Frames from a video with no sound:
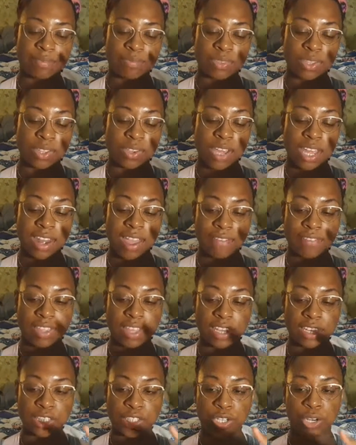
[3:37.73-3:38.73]
you kind of have to
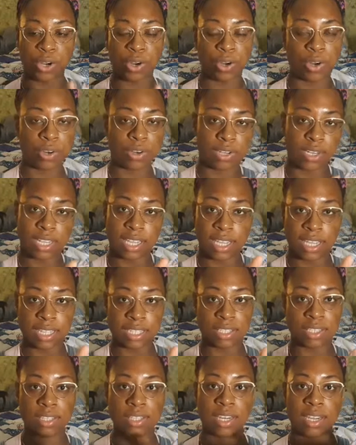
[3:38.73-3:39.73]
like turn
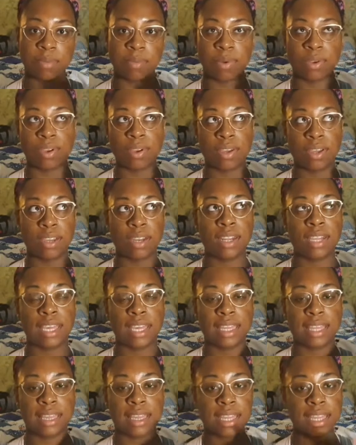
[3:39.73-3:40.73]
into the neighborhood
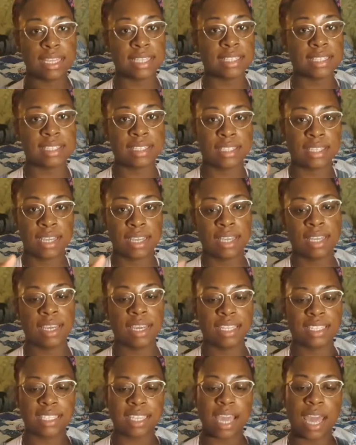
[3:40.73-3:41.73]
like this.
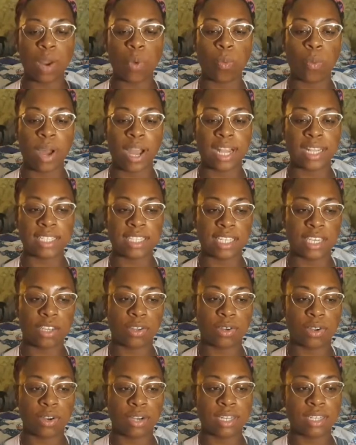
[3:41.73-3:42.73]
It's kind of winds. Like, you
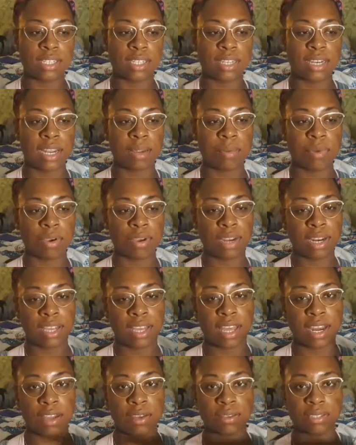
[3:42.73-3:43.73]
turn into the neighborhood and it
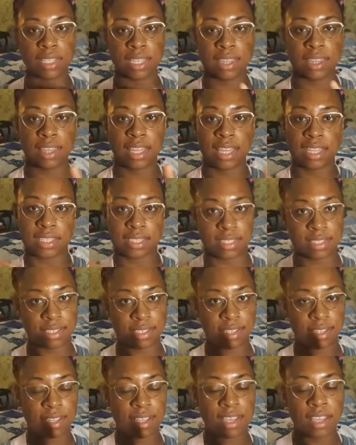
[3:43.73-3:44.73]
kind of goes like this.
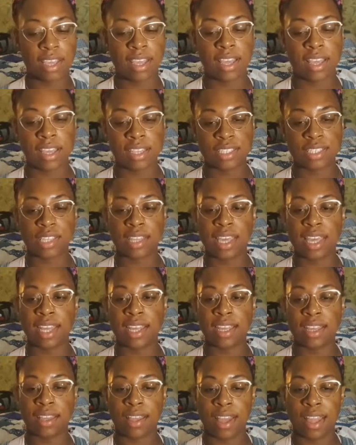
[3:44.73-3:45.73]
So
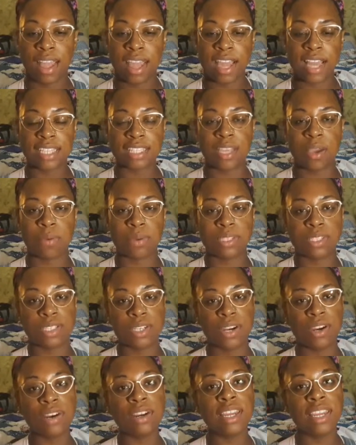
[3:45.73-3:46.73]
like, as I was
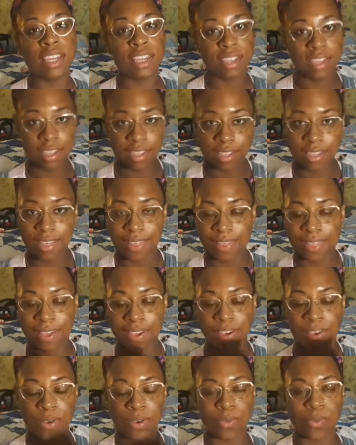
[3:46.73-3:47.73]
turning, the
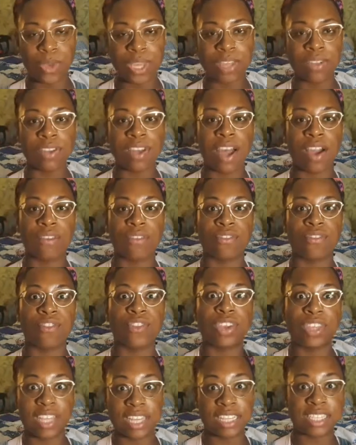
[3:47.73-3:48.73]
wheel got
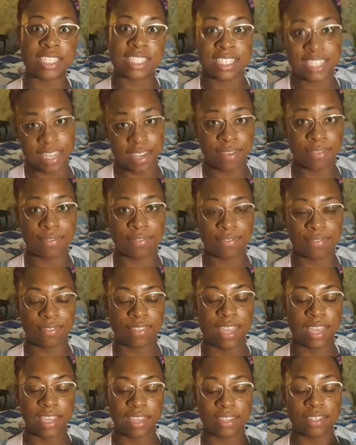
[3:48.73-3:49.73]
really stiff,
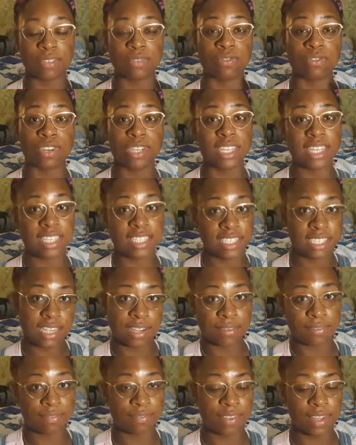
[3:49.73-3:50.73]
like really stiff.